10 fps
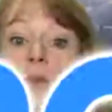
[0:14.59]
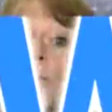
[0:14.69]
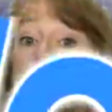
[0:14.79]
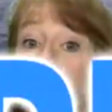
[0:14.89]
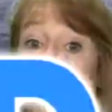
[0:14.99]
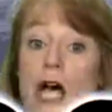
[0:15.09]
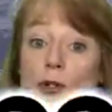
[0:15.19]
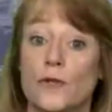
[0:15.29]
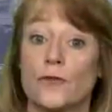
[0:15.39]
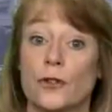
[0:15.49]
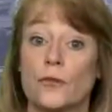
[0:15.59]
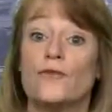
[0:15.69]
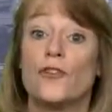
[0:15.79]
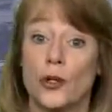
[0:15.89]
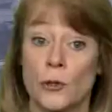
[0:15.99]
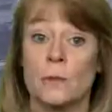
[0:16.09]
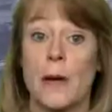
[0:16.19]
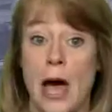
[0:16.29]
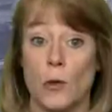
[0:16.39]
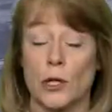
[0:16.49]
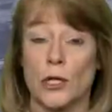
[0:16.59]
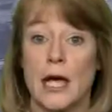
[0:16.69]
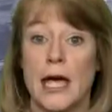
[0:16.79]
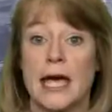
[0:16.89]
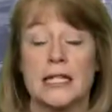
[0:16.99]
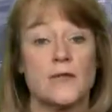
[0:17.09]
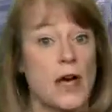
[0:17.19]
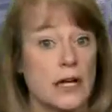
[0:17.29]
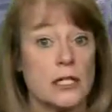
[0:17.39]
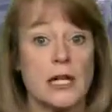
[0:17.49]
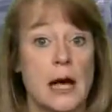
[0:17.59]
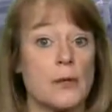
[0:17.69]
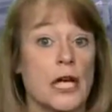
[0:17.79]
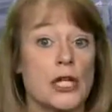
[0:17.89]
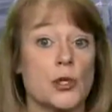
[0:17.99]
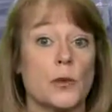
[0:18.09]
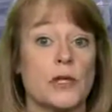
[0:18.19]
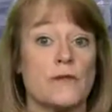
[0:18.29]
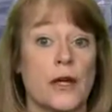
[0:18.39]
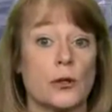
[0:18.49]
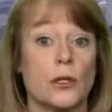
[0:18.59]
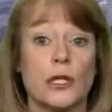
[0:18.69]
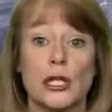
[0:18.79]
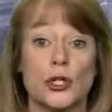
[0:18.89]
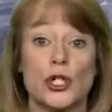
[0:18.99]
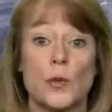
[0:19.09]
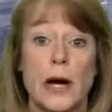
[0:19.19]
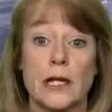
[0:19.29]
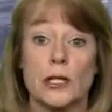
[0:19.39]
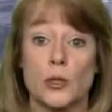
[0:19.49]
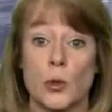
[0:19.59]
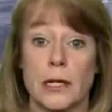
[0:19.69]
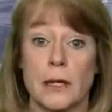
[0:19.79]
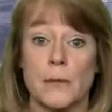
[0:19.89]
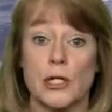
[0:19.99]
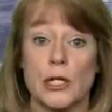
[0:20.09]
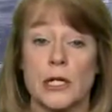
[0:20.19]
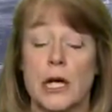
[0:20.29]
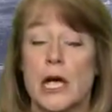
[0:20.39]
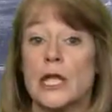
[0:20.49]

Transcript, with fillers: Marine hydro firm Verdant Power has filed an application with the Federal Energy Regulatory Commission